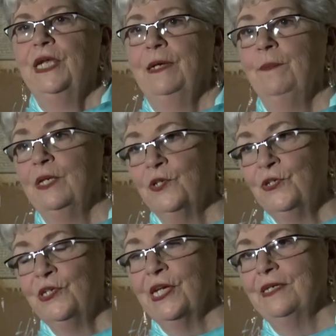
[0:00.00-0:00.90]
I
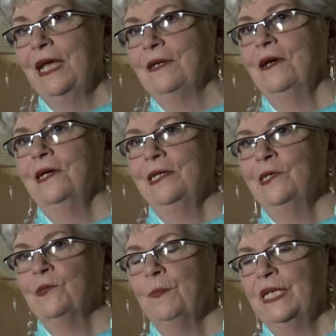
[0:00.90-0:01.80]
mentioned Thich Nhat Hanh
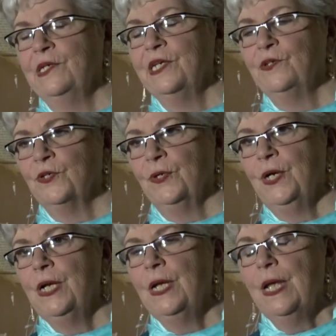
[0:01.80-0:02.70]
as my teacher.